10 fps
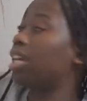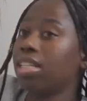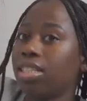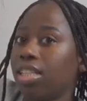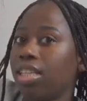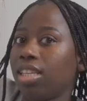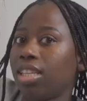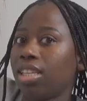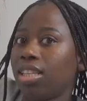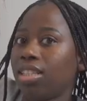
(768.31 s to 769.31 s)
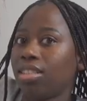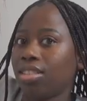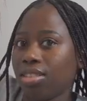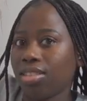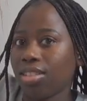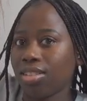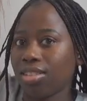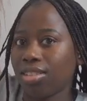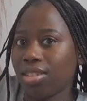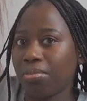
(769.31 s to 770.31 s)
guys see? So still
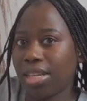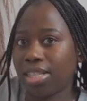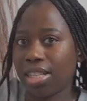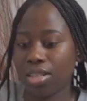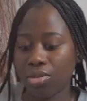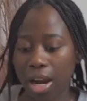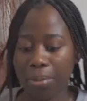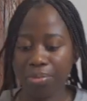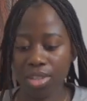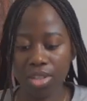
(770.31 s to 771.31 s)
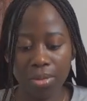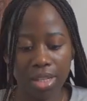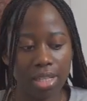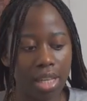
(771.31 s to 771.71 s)
still makes sense, right? Still makes